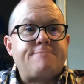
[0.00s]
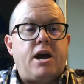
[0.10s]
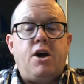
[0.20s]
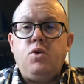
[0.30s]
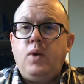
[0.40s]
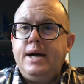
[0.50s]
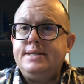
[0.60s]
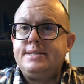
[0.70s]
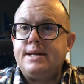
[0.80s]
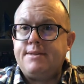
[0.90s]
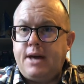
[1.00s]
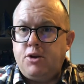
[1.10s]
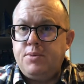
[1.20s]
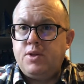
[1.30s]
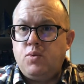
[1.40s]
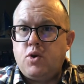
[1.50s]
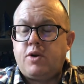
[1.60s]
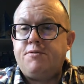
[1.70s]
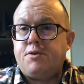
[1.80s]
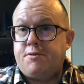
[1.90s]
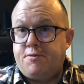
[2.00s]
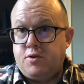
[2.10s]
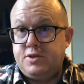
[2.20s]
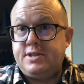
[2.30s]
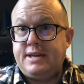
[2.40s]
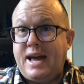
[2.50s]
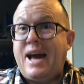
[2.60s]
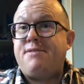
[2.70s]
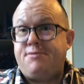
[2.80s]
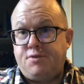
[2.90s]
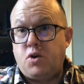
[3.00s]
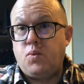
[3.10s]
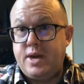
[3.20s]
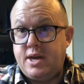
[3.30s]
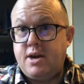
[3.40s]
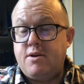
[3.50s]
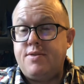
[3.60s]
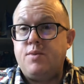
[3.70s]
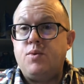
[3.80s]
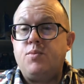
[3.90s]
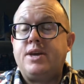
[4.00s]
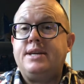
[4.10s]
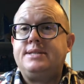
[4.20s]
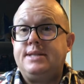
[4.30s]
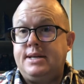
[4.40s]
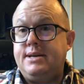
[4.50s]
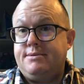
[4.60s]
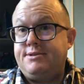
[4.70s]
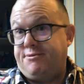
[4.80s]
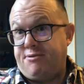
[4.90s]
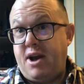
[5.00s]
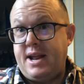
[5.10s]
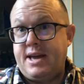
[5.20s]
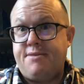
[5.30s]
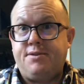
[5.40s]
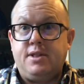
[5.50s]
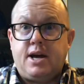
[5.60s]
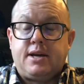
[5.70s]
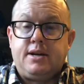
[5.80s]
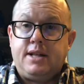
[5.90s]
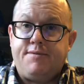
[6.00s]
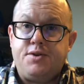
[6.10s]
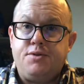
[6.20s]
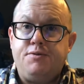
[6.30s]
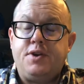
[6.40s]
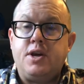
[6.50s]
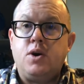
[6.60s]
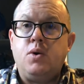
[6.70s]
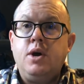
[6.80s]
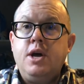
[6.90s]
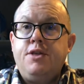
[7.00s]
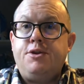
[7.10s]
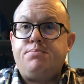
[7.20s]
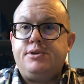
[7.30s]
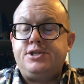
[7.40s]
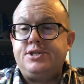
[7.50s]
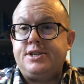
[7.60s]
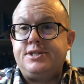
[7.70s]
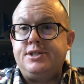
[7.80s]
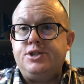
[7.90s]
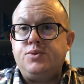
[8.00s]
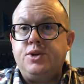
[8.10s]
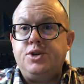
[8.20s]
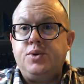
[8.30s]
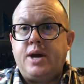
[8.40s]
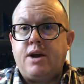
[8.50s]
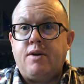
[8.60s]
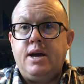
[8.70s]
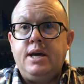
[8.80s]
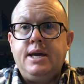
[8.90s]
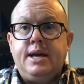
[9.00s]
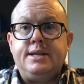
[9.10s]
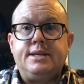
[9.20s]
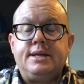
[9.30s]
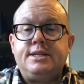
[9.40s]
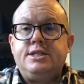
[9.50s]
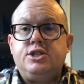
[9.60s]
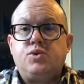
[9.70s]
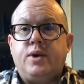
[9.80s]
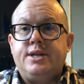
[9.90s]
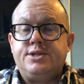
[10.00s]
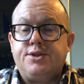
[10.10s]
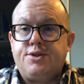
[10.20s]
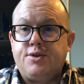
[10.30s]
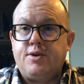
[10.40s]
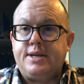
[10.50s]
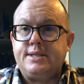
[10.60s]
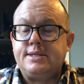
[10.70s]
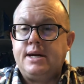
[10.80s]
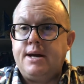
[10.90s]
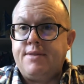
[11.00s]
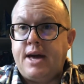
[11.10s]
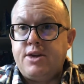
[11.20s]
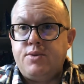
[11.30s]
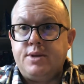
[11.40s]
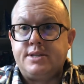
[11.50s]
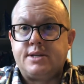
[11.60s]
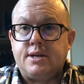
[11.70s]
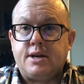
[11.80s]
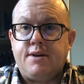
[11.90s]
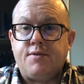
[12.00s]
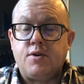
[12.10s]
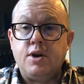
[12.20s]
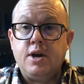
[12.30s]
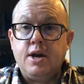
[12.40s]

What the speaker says: Otherwise, that'll be the work for the first half of our week here. And then when we get to Friday, if you like, I'll have a new video that pushes us into a new era, into the 1920s and 30s. That unit's going to cover